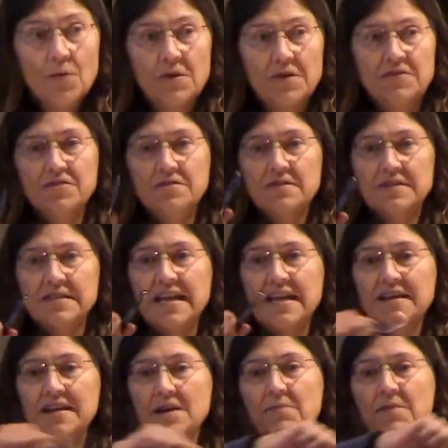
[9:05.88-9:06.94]
Why don't you
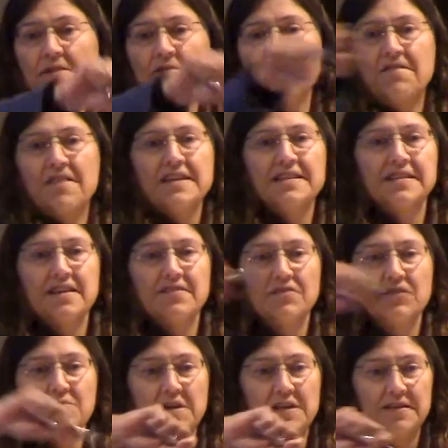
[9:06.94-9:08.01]
stand up and face
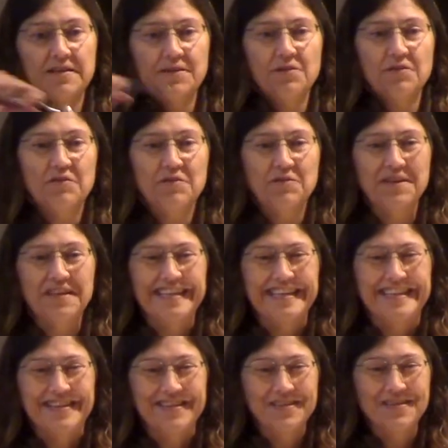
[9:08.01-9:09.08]
everybody so everyone
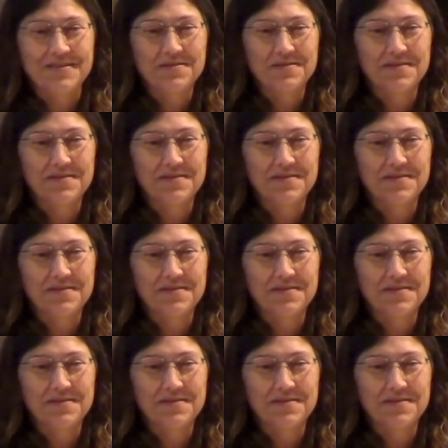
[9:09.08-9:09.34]
can hear you?